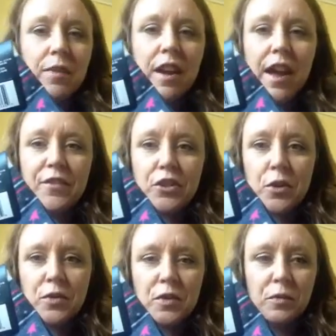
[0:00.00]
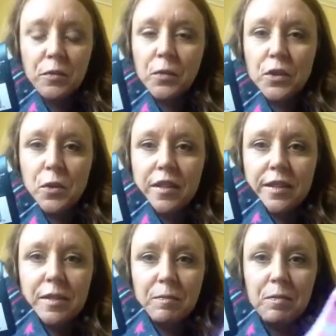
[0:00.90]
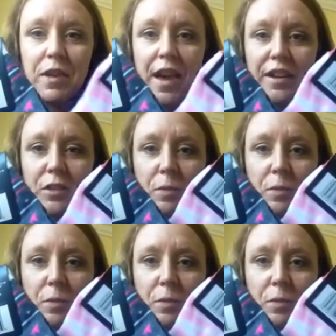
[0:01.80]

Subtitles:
I haven't chosen which ones yet,